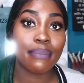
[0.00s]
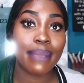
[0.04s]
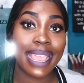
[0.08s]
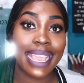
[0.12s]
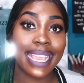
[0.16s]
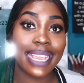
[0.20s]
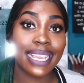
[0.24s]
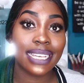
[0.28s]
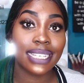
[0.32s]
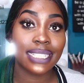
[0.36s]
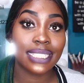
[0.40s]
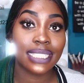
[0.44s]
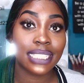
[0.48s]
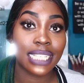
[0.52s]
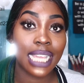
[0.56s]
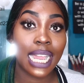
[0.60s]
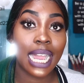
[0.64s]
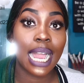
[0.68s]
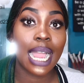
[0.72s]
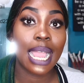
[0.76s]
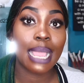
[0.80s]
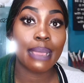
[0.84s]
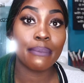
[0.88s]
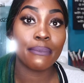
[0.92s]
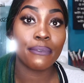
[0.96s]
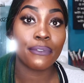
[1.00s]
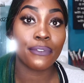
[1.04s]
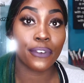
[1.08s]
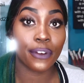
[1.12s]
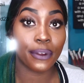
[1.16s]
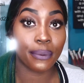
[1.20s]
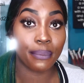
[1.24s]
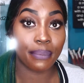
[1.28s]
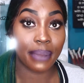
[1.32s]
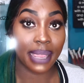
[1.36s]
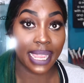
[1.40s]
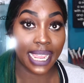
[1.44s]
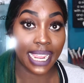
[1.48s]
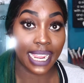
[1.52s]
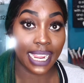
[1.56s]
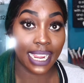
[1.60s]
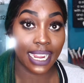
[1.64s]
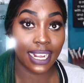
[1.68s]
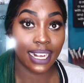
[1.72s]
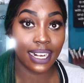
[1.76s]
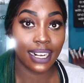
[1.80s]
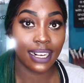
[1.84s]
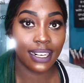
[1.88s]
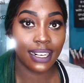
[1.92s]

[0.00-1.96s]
make time for me.